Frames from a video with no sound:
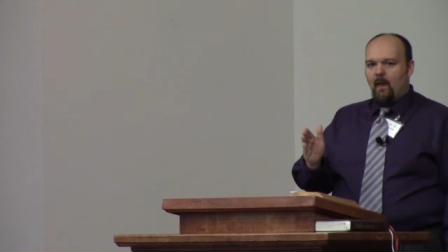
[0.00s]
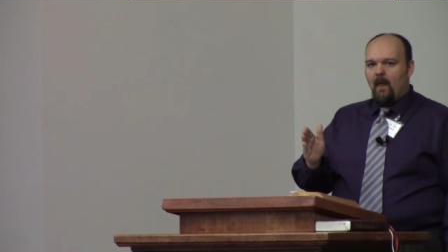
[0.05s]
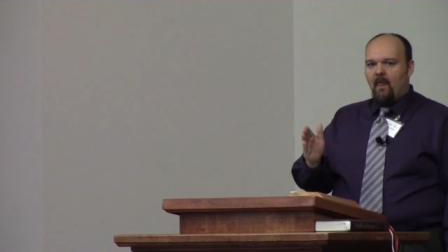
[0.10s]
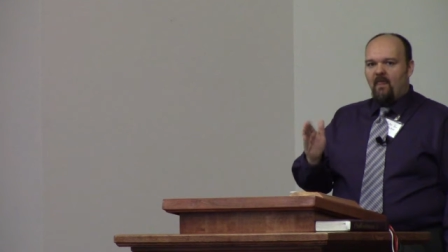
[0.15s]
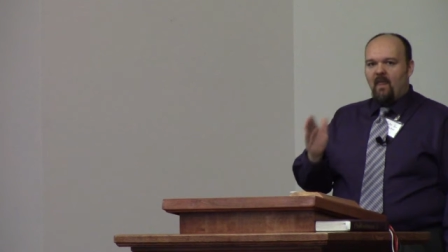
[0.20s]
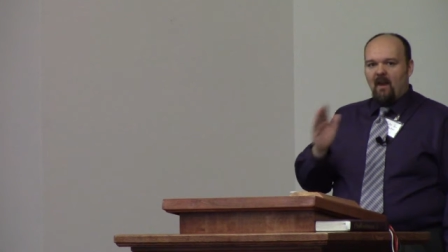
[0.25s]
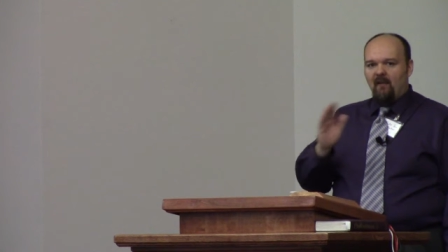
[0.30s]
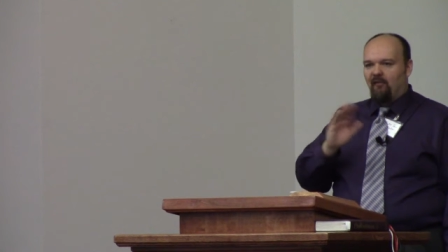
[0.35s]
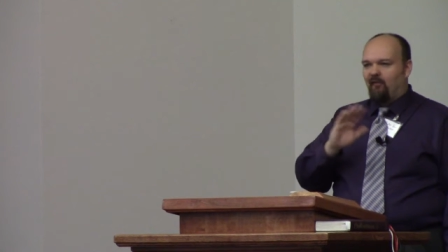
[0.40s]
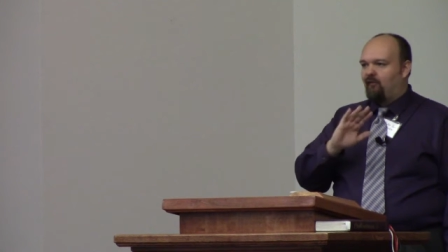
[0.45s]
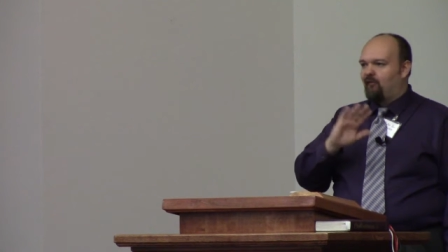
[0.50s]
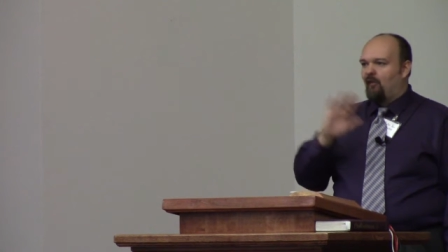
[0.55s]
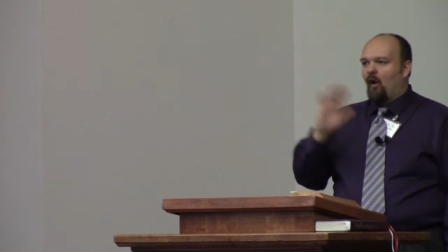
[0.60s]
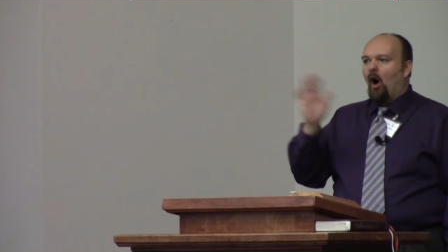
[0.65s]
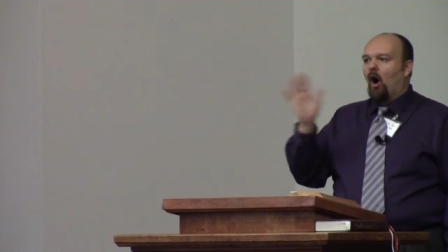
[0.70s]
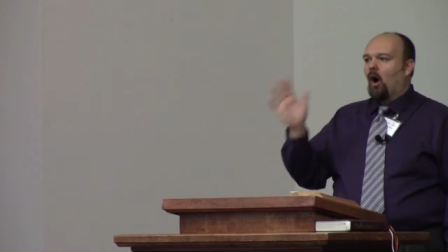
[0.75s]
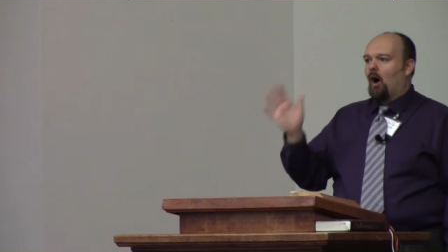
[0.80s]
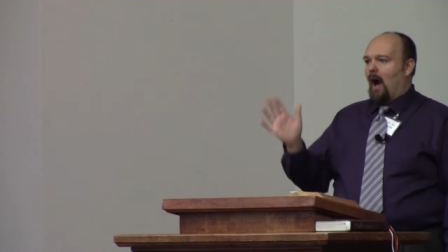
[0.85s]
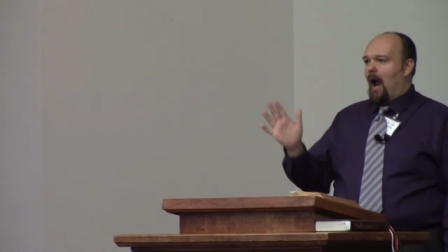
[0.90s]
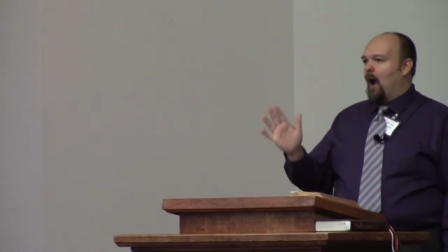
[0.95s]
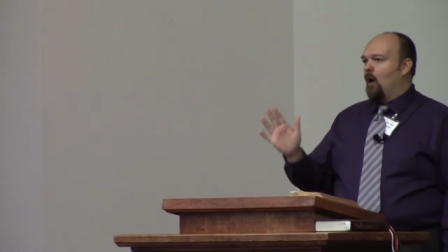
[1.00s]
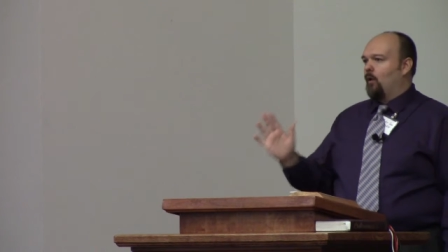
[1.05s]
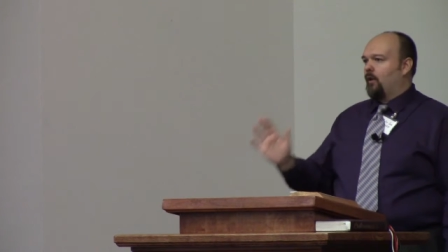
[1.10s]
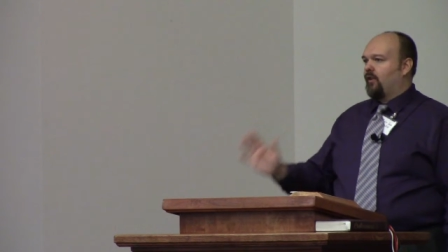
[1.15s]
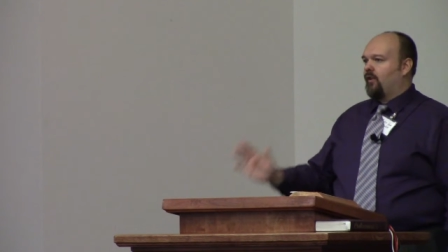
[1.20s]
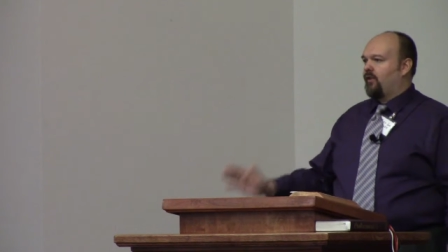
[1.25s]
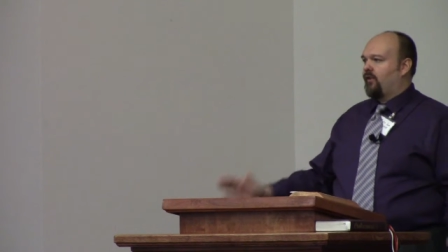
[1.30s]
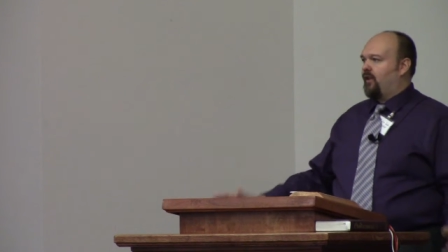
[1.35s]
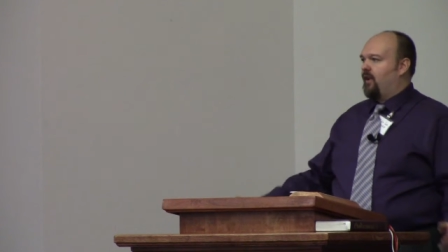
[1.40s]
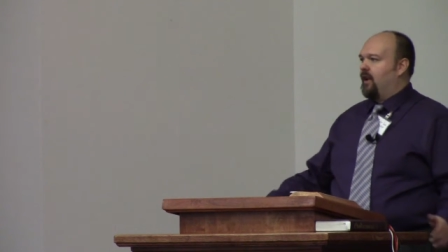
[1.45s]
that far
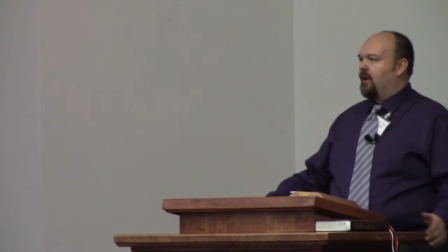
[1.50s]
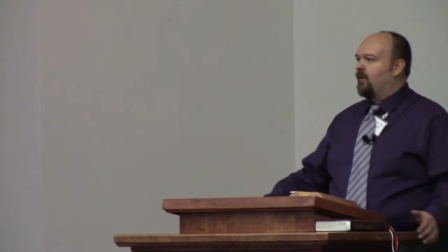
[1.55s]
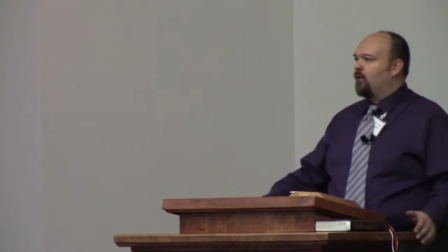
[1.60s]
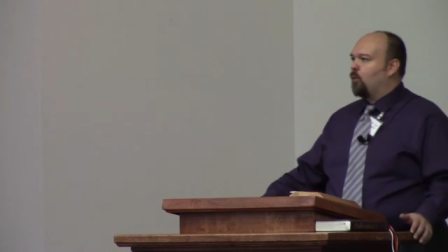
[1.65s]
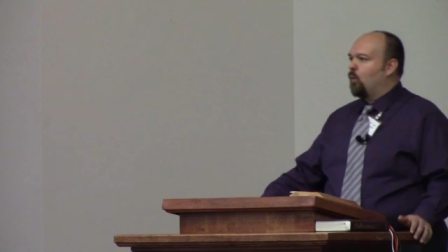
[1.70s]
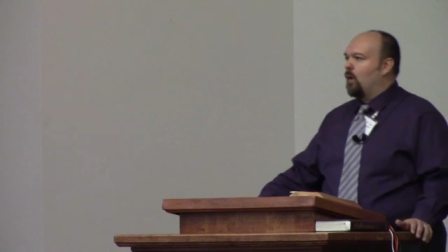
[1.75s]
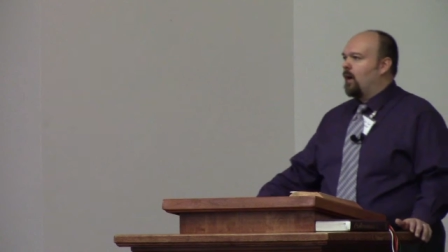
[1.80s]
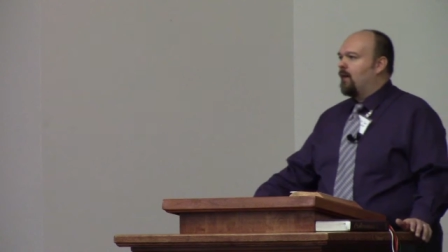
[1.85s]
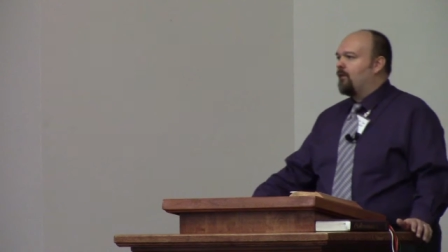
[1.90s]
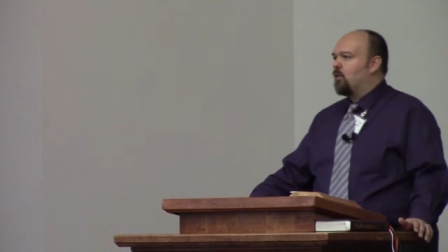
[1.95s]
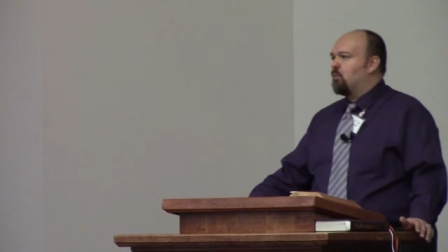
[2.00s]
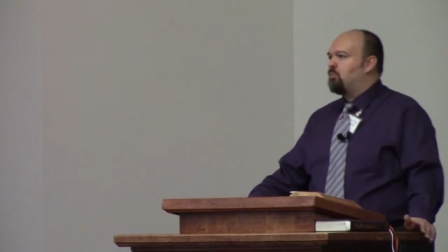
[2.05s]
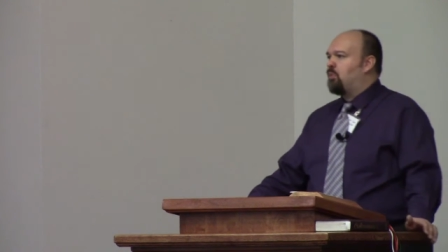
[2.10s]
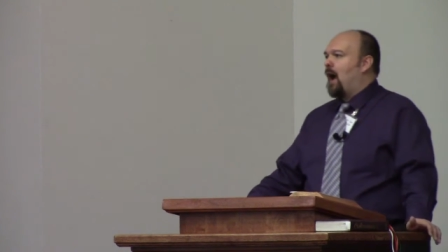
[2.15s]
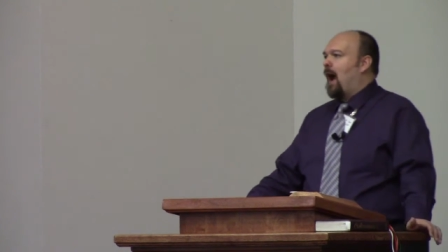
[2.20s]
outexceeds whatever